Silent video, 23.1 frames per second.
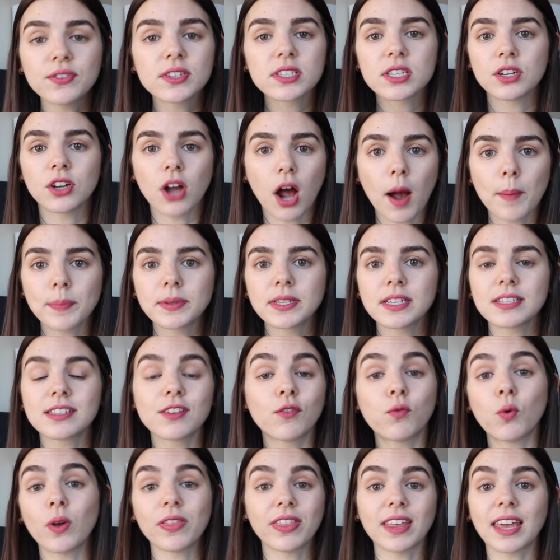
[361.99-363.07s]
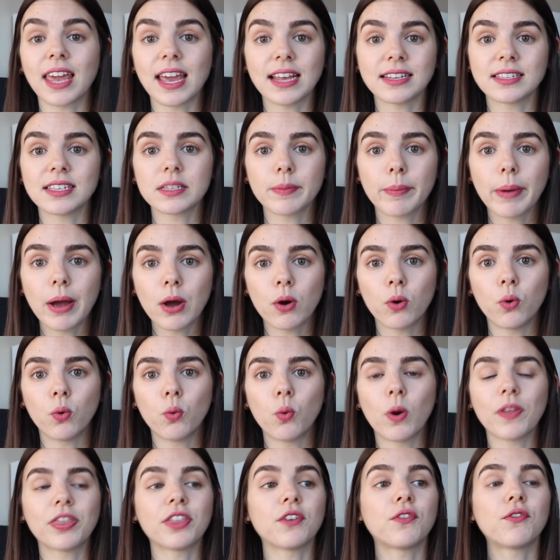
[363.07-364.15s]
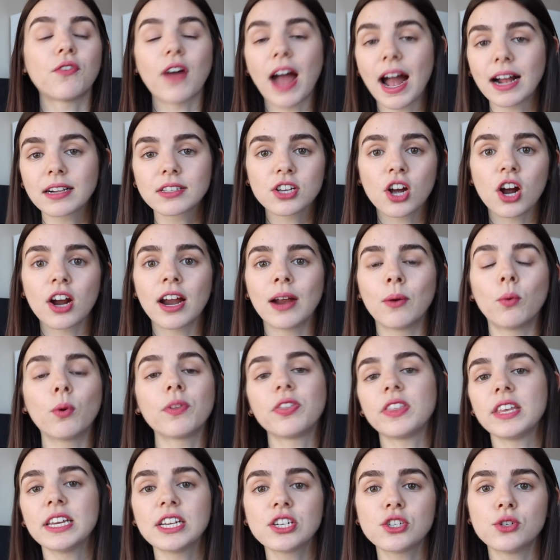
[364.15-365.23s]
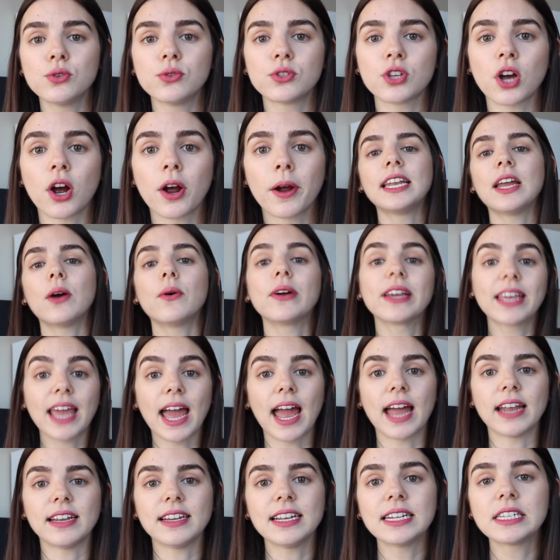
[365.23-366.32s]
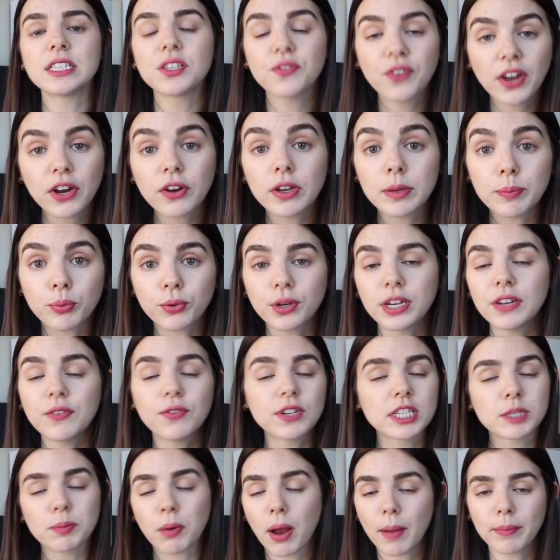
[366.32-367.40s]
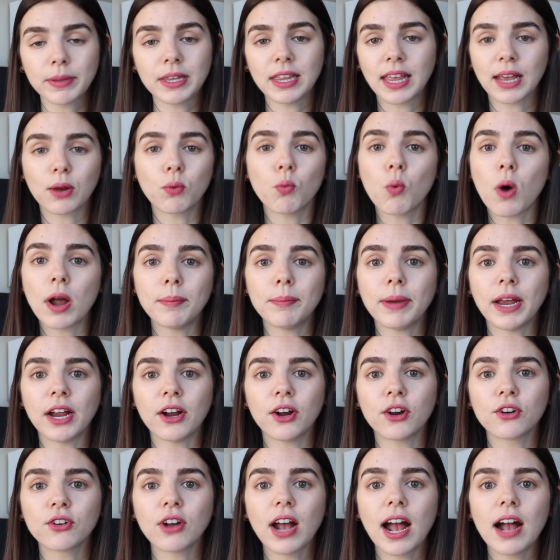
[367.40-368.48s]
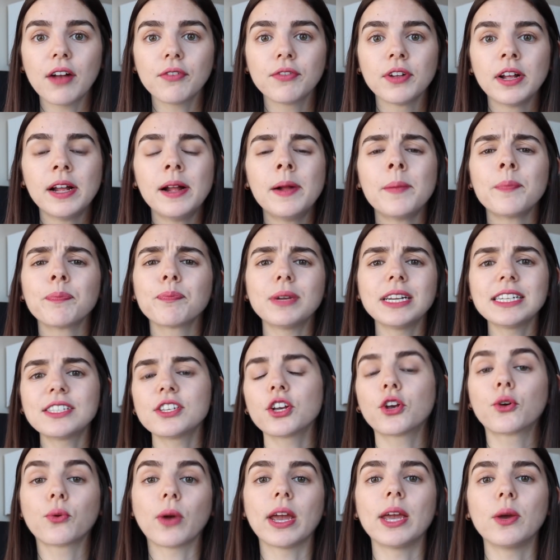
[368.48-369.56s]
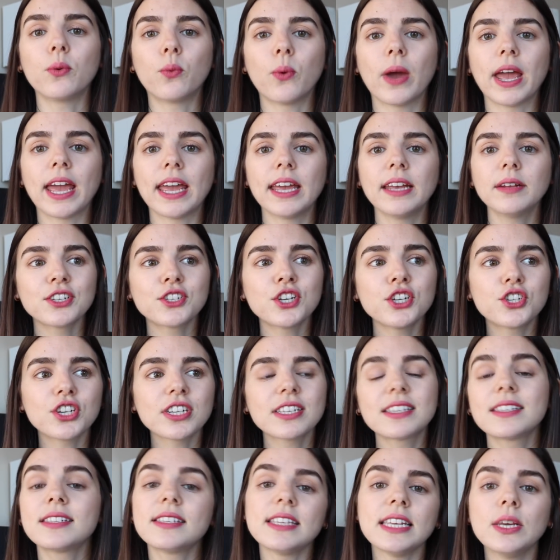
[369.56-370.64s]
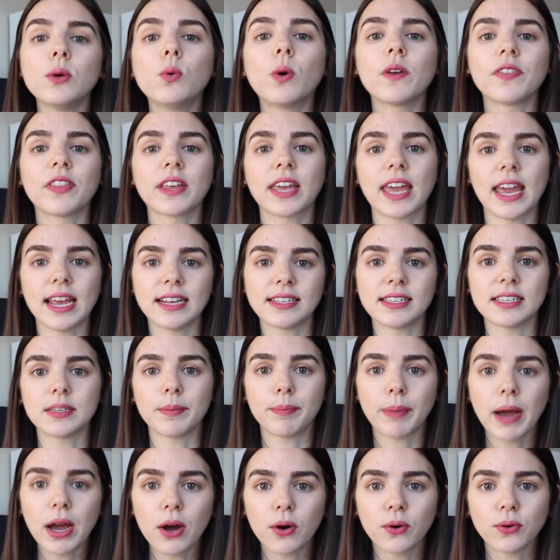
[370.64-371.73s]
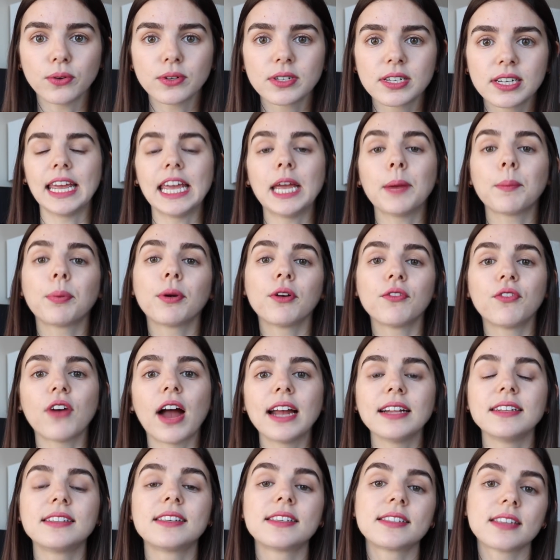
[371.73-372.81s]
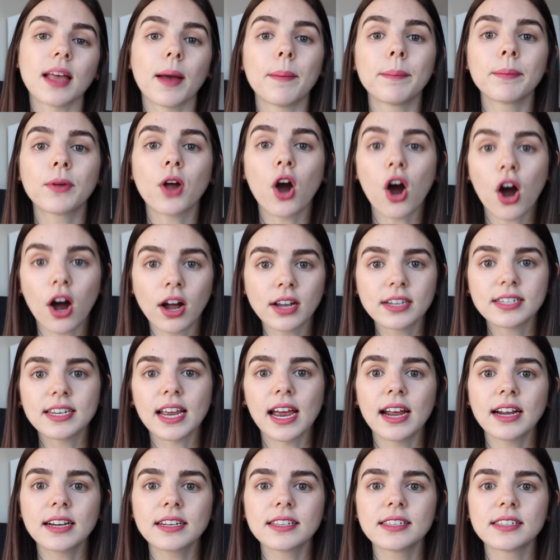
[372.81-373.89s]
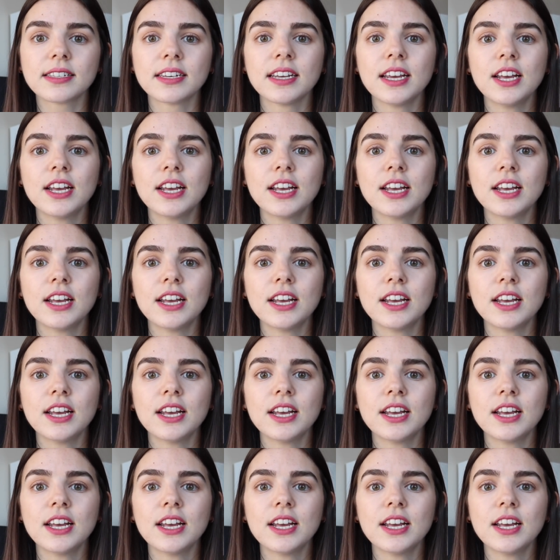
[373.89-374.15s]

synopsis of what the case is about, what the facts are, and what the issues are. Now, again, it's very brief. It's probably like one paragraph. But it's a great way to just see what the case is about. It provides some context